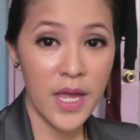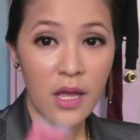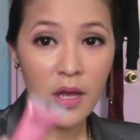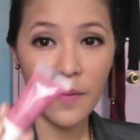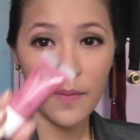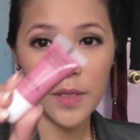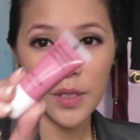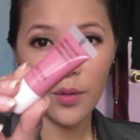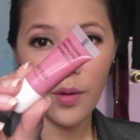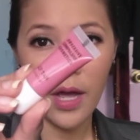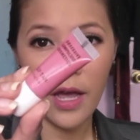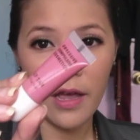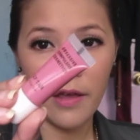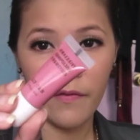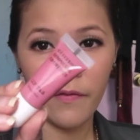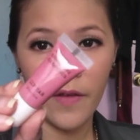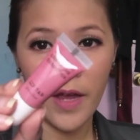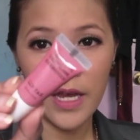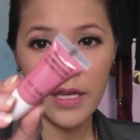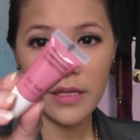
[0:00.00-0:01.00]
makeup, so
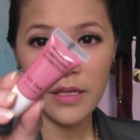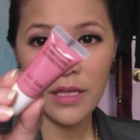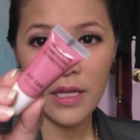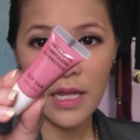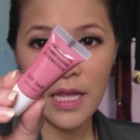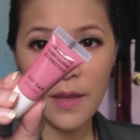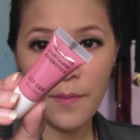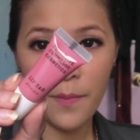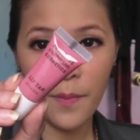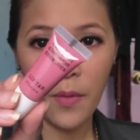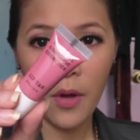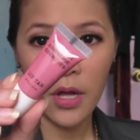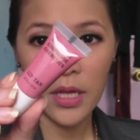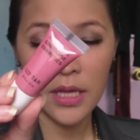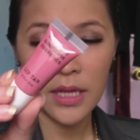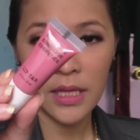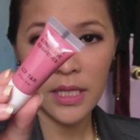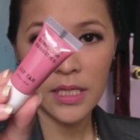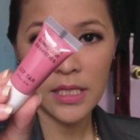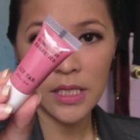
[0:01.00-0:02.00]
I finally
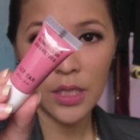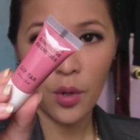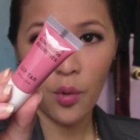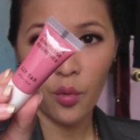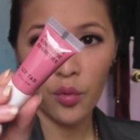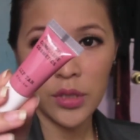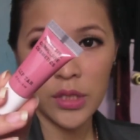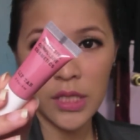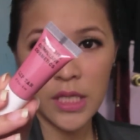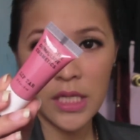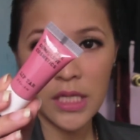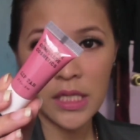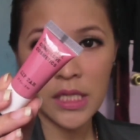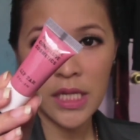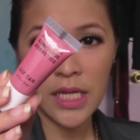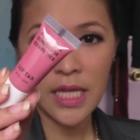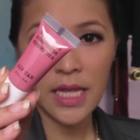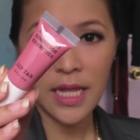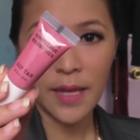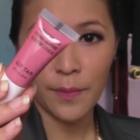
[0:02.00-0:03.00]
bought this
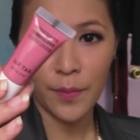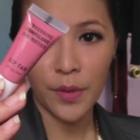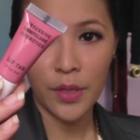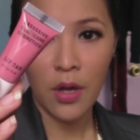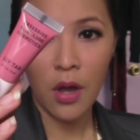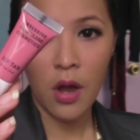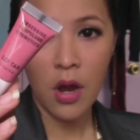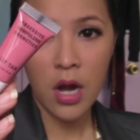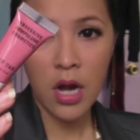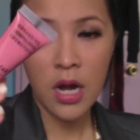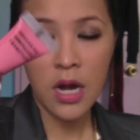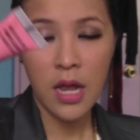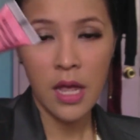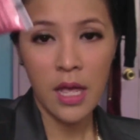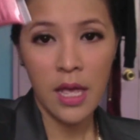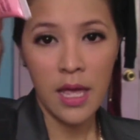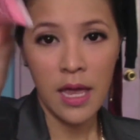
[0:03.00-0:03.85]
OCC lip tar